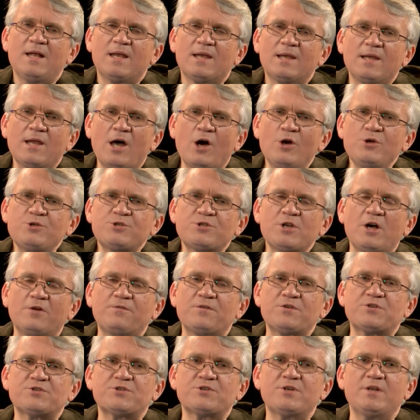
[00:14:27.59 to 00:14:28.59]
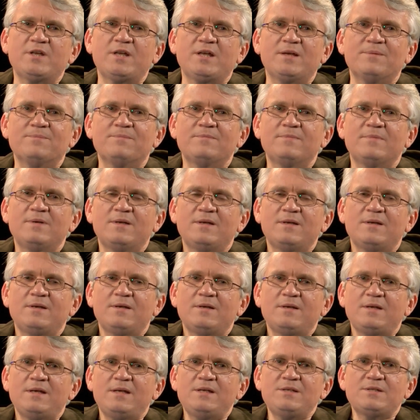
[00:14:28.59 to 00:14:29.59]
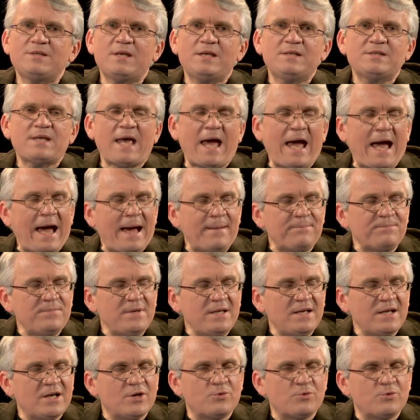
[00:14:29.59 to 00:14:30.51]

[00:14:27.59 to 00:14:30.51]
Low self-esteem is happening